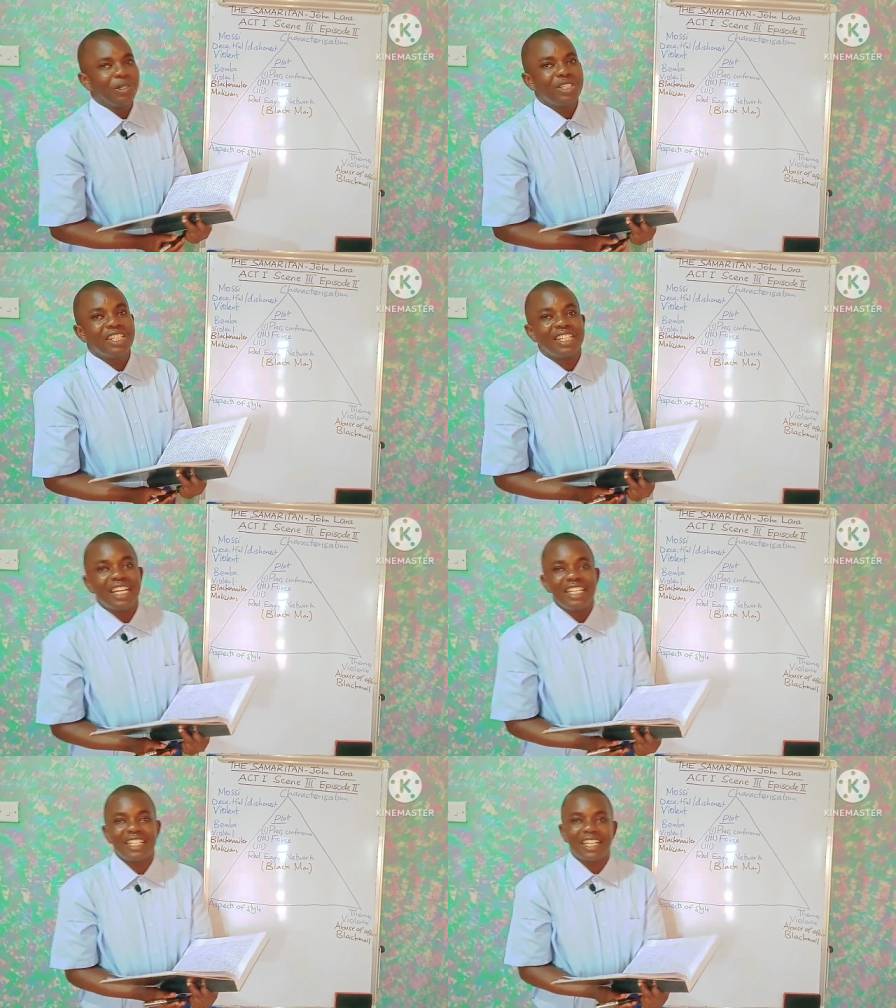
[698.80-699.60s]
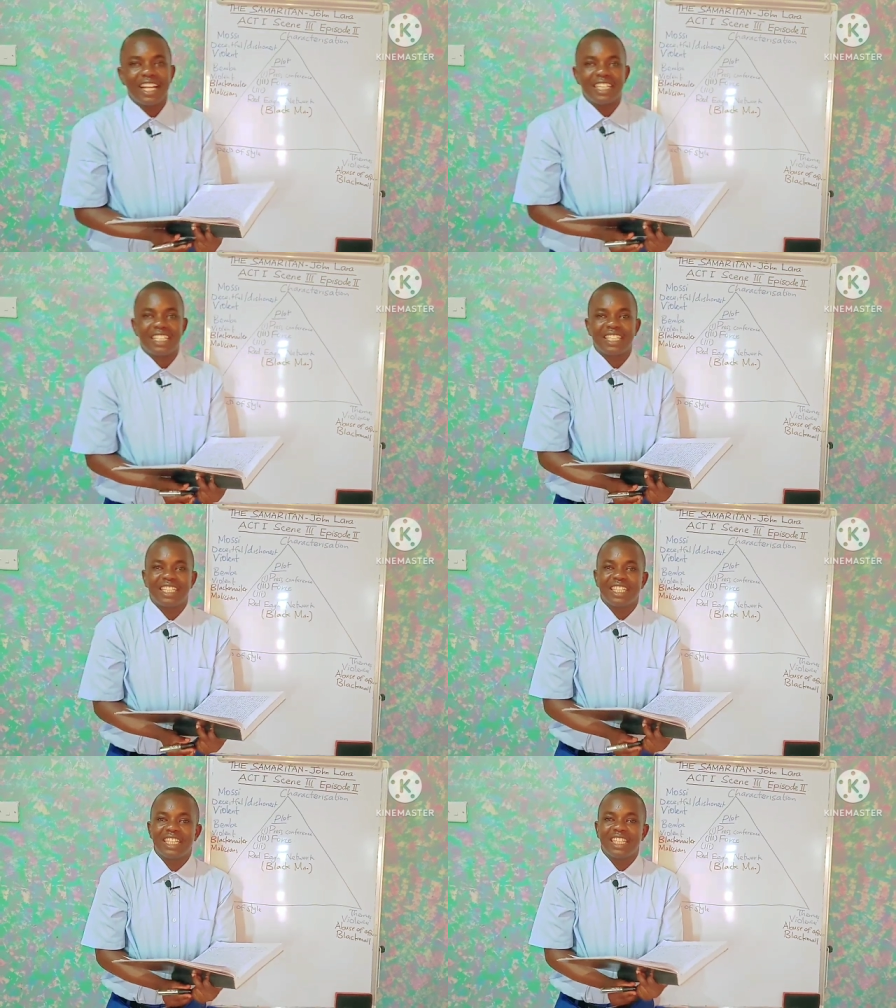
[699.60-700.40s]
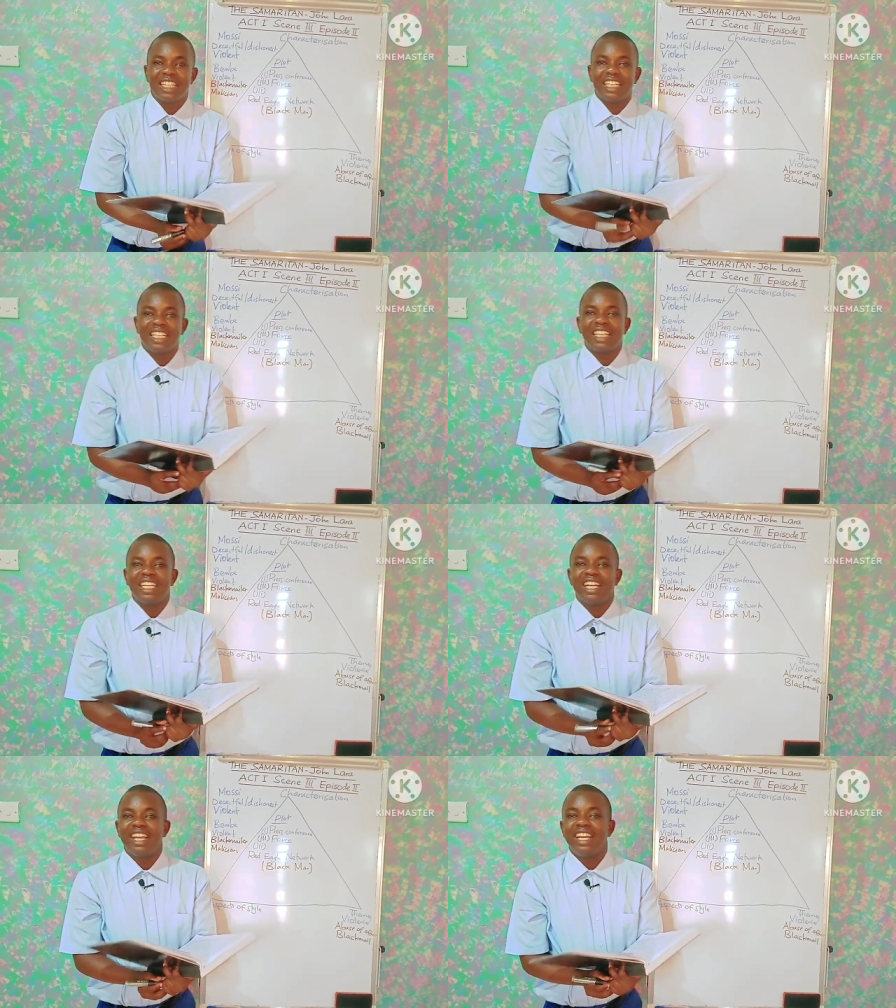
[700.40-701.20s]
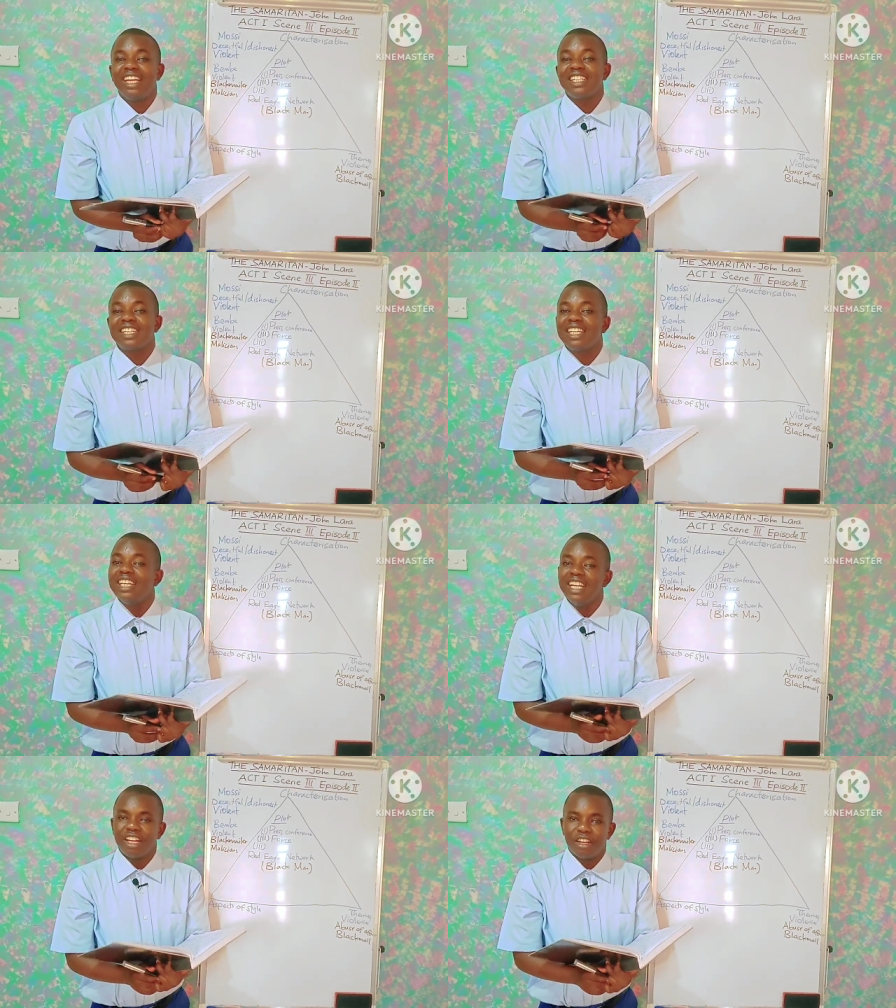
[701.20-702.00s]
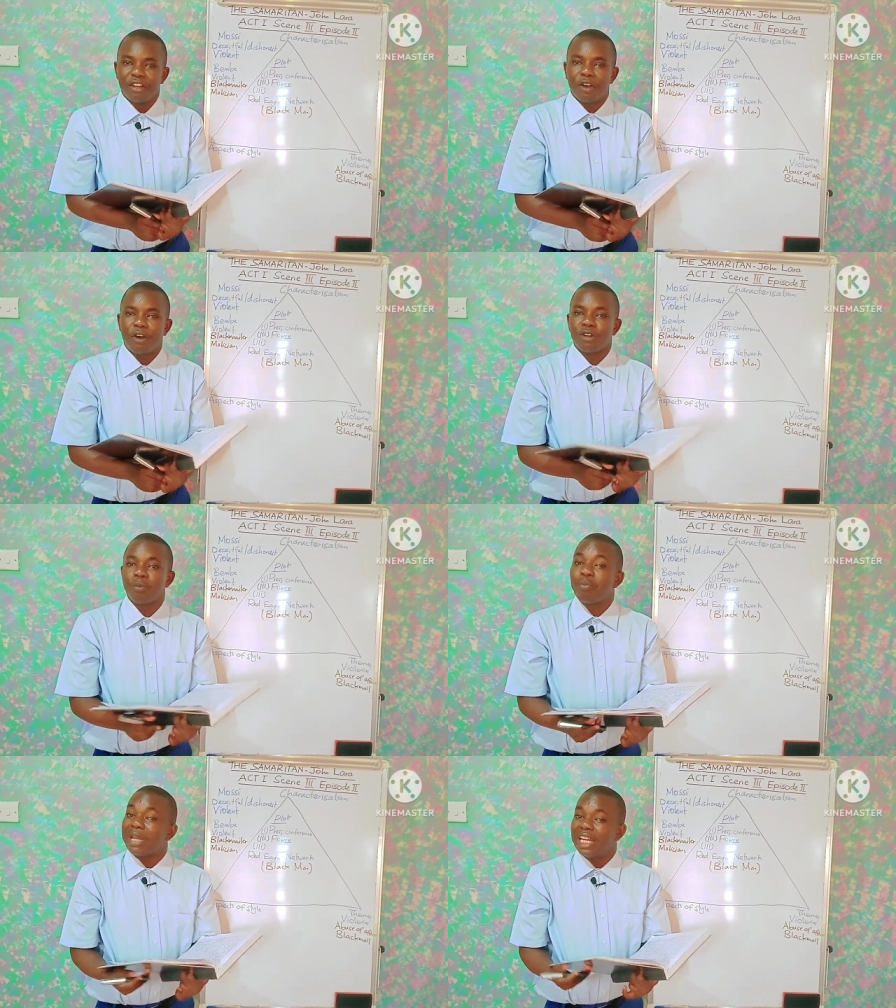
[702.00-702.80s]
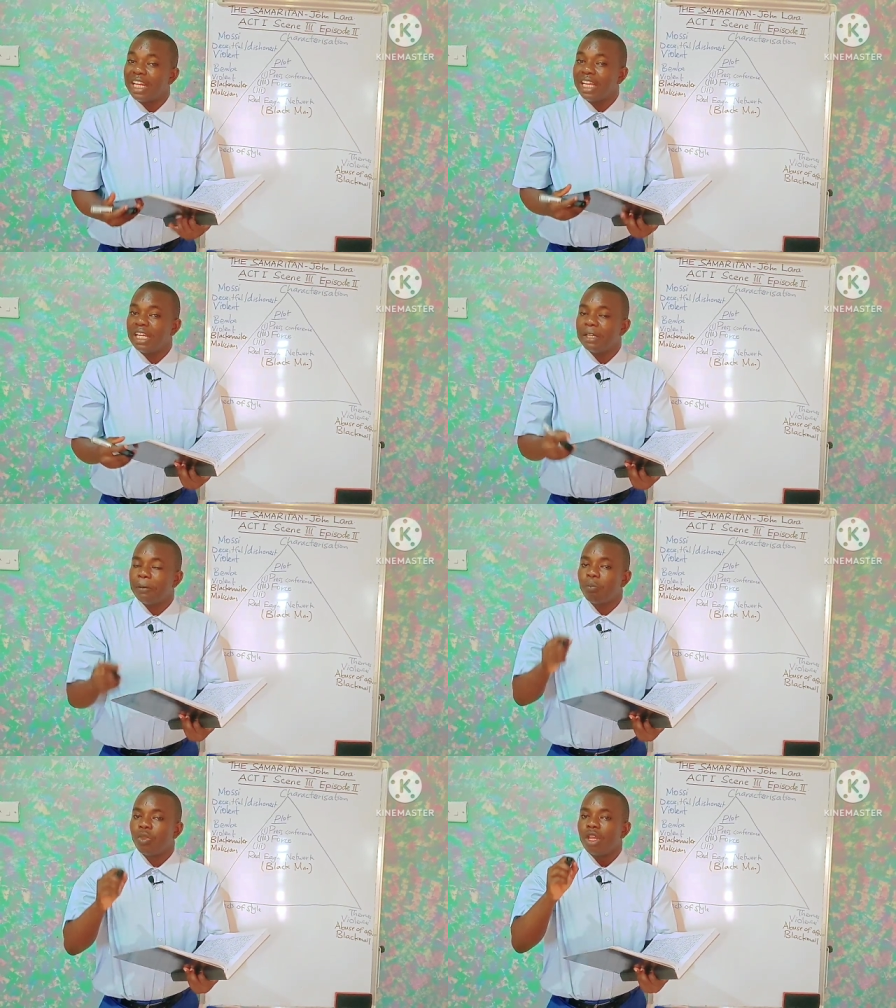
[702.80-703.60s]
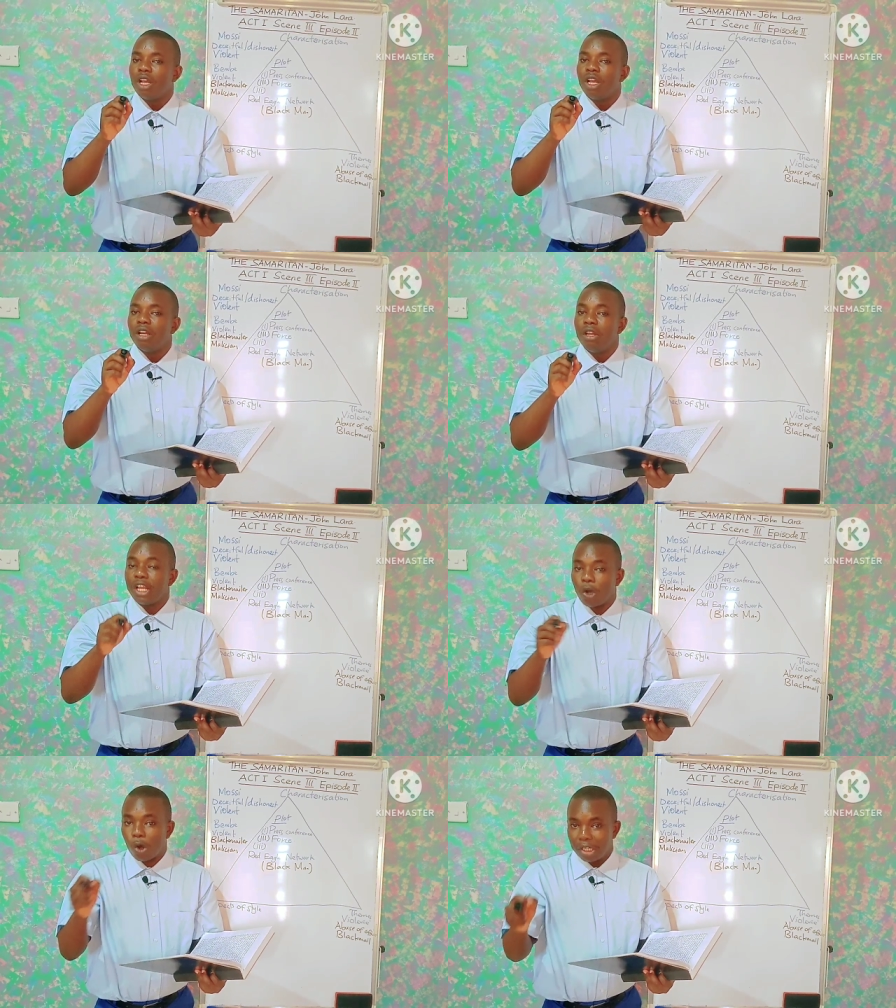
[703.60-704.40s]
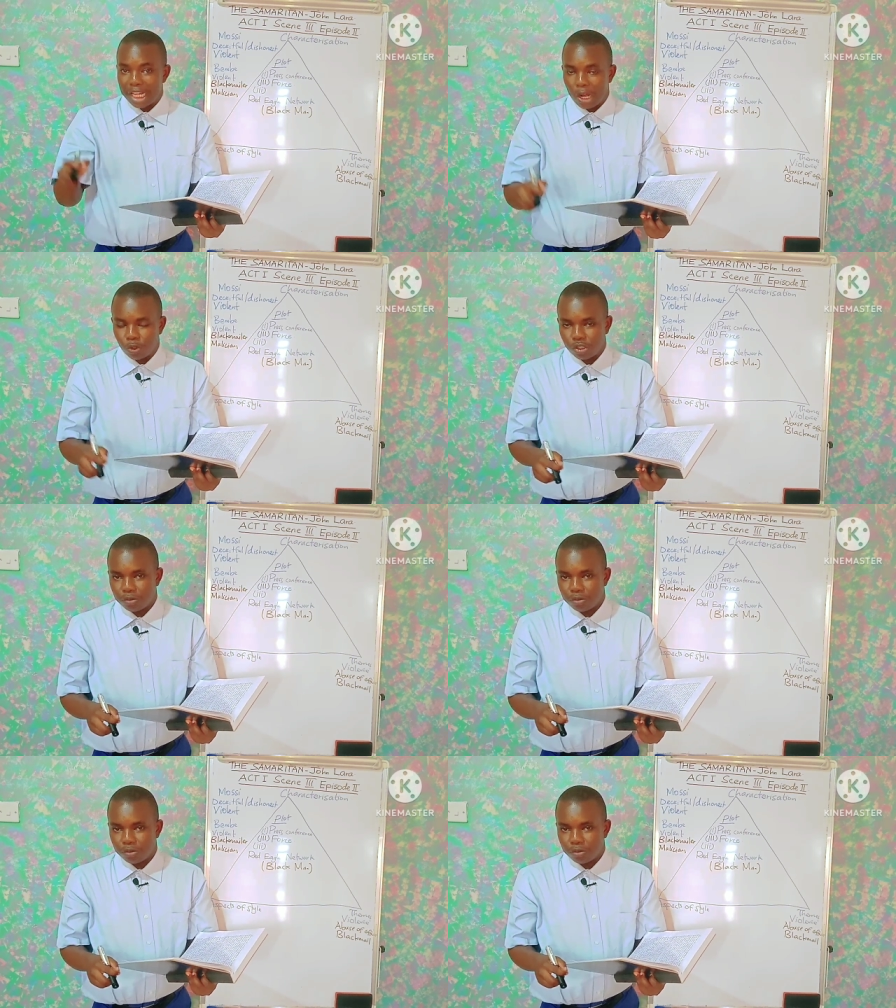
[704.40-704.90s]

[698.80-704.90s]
because he says that he is keen on pinning Nicole down.